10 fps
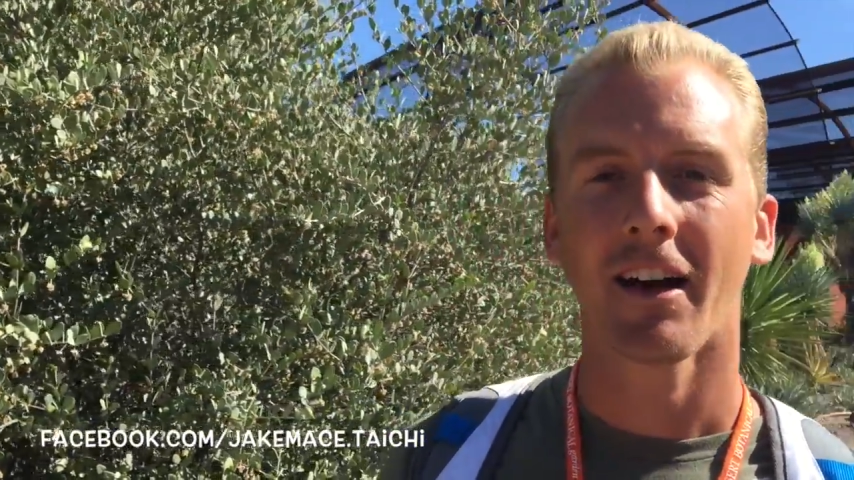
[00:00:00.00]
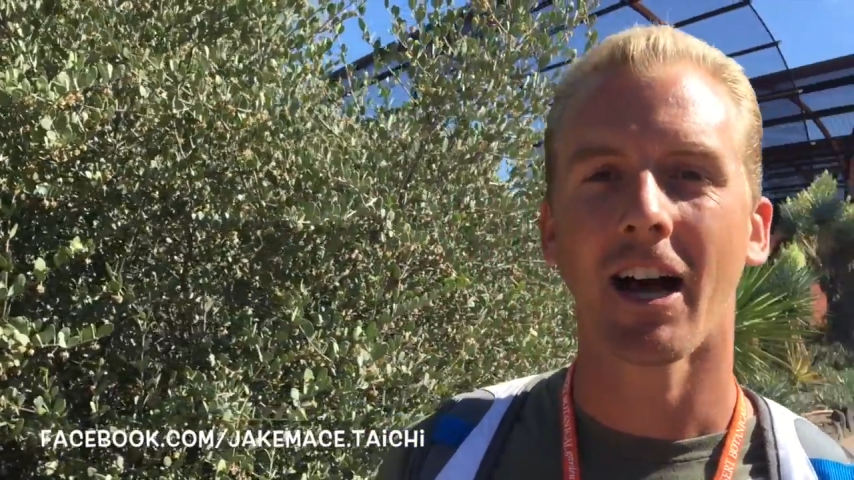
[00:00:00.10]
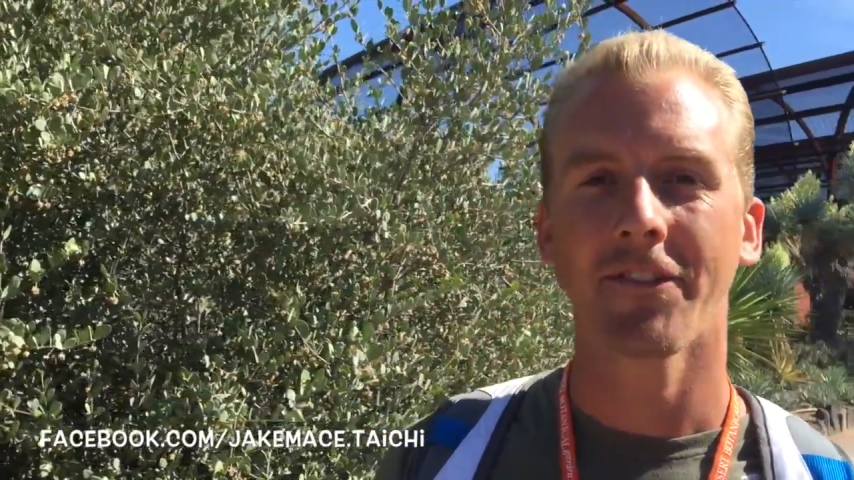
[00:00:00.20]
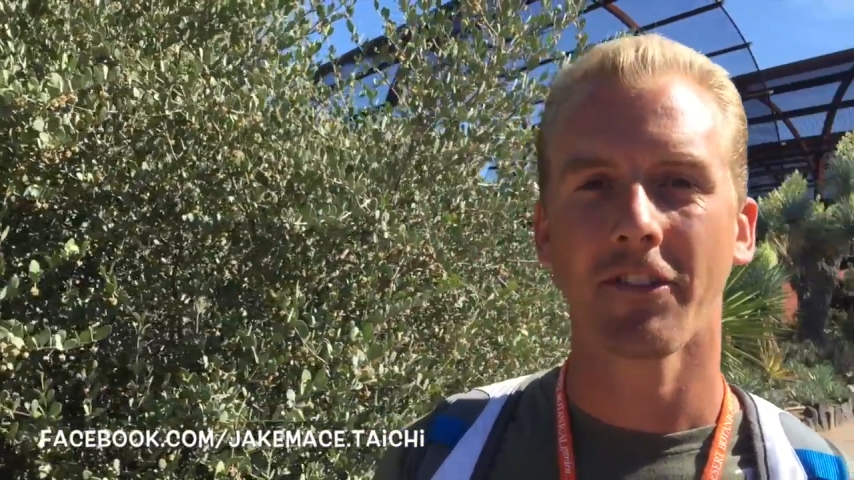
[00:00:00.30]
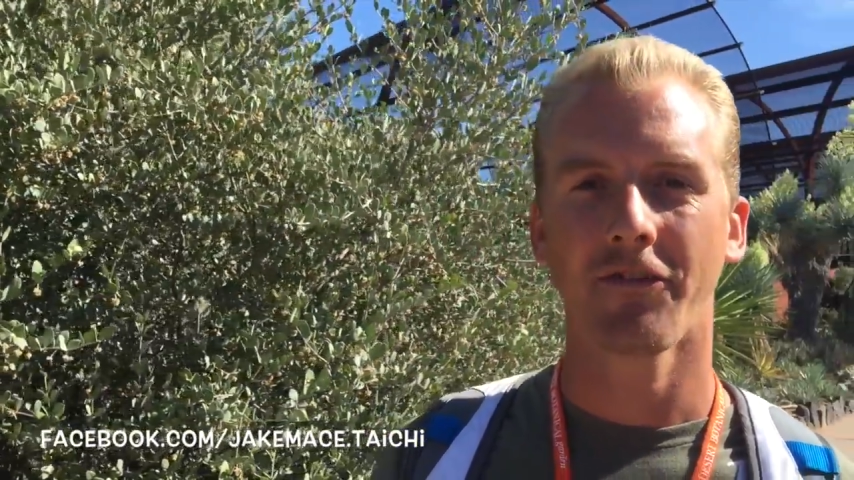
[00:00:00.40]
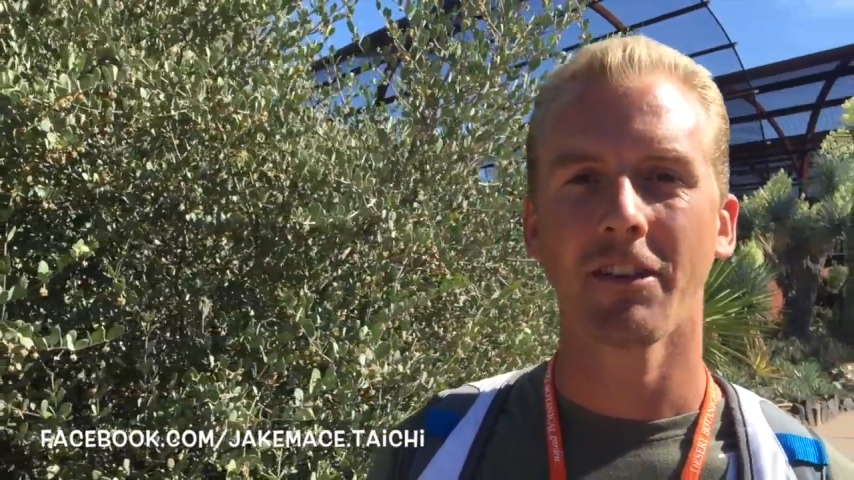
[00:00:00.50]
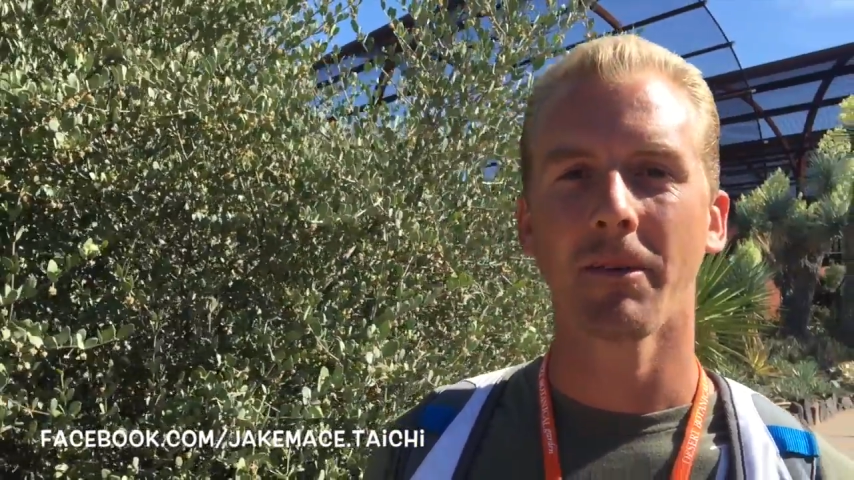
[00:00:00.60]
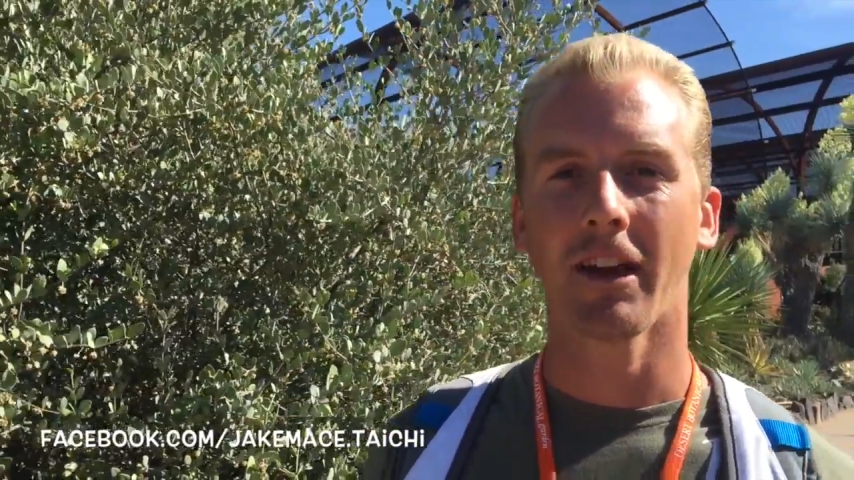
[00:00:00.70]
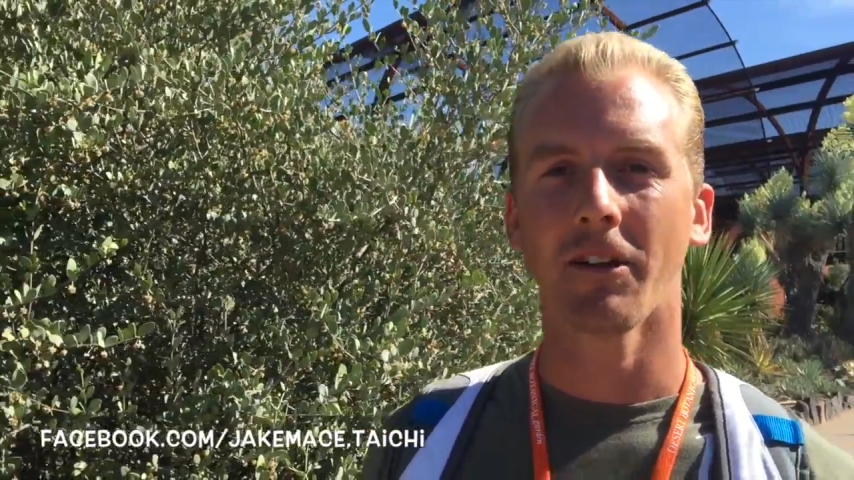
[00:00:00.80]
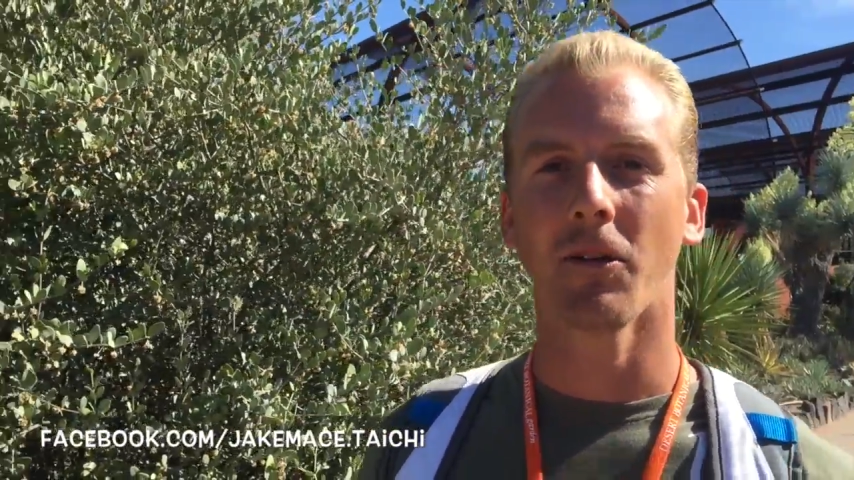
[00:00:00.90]
off a
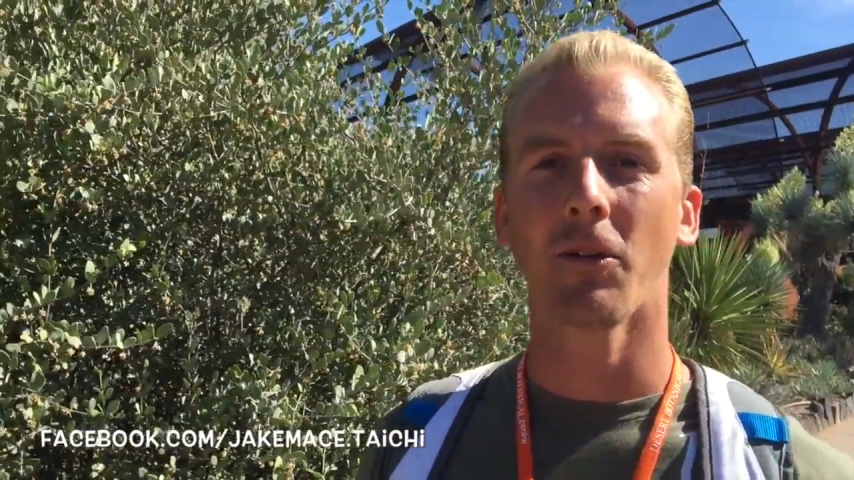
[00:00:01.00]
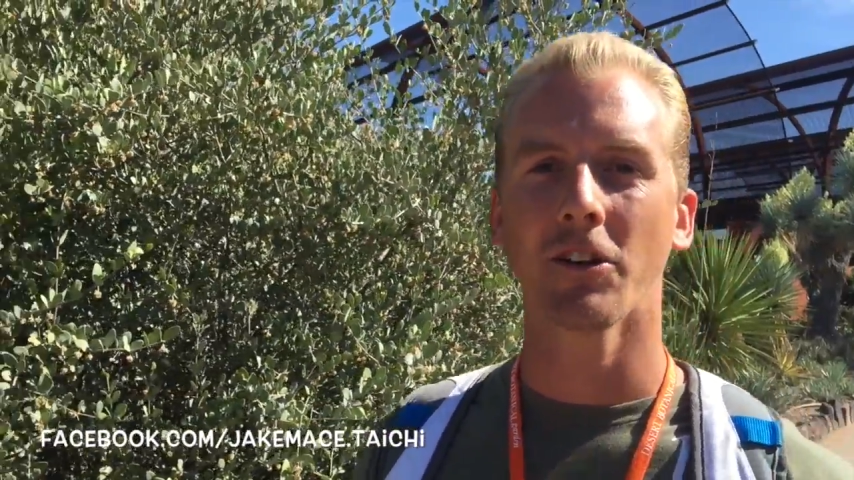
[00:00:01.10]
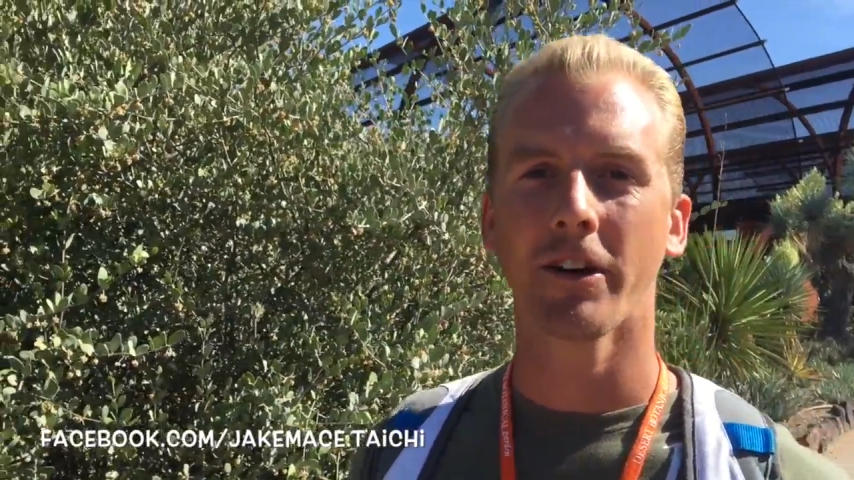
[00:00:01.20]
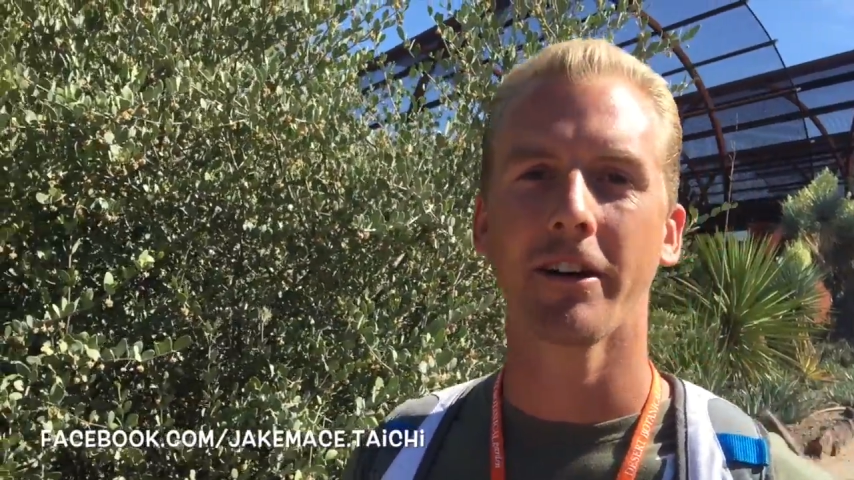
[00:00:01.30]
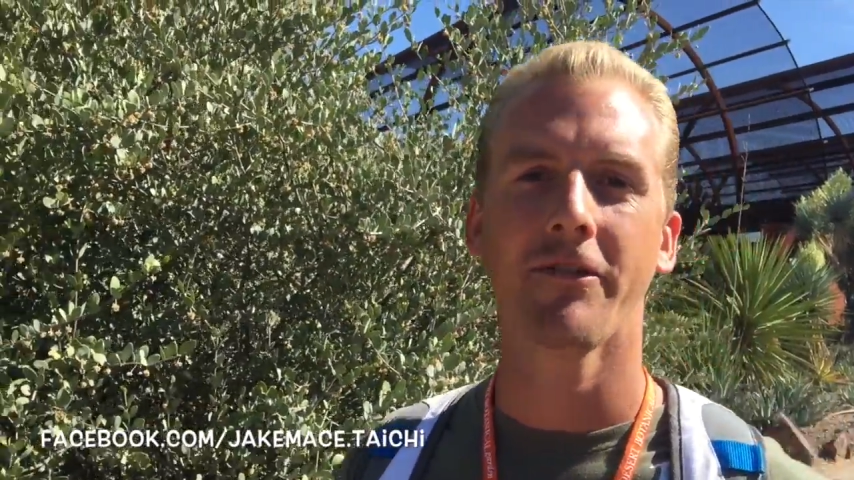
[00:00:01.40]
female or try to